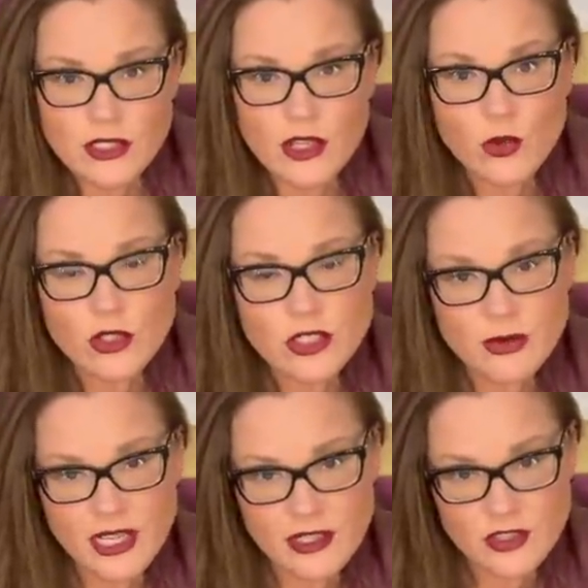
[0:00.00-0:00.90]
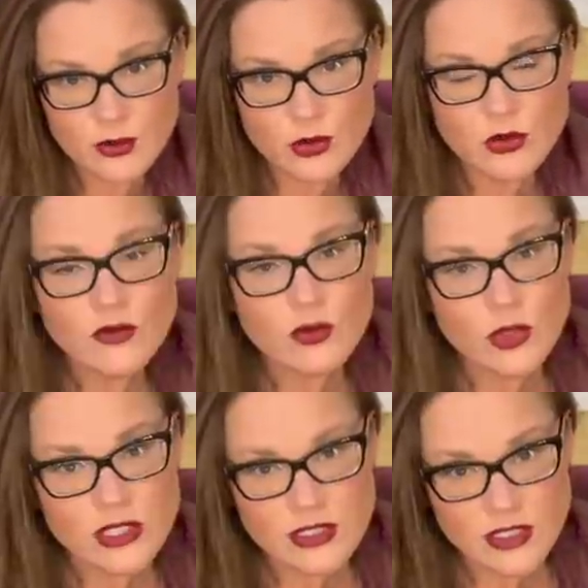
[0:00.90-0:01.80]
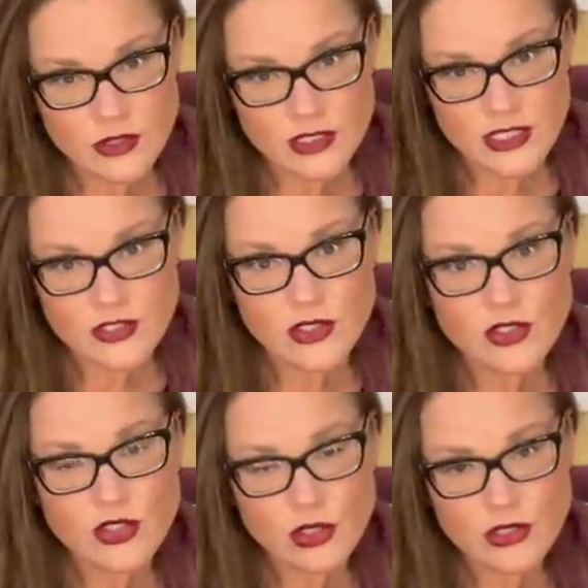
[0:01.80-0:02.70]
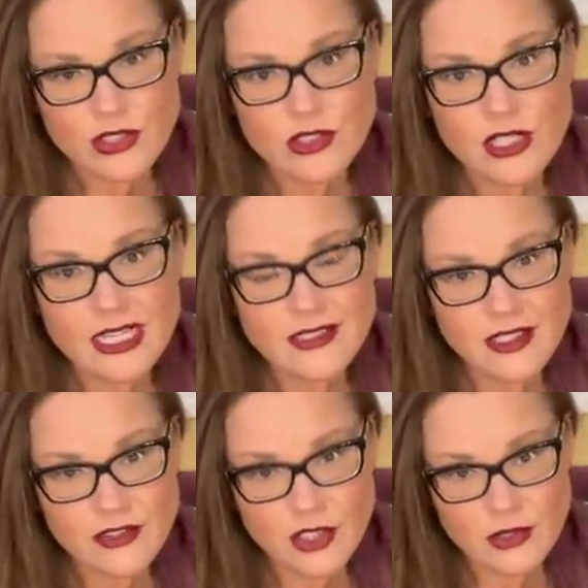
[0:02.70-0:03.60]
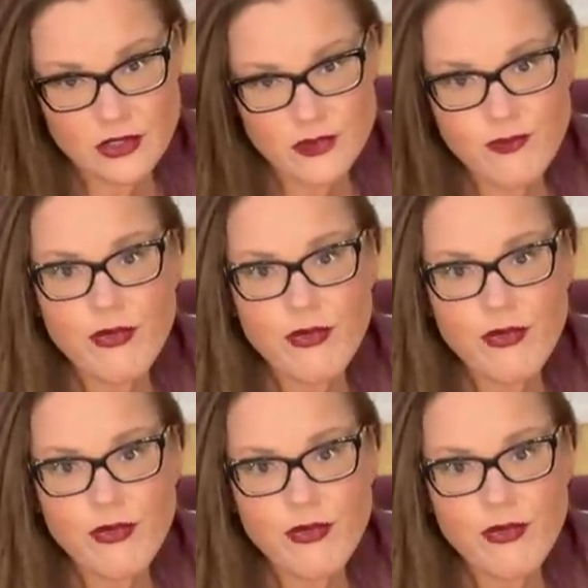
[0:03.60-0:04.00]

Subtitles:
in order to be eligible for these tarot decks starts at $10.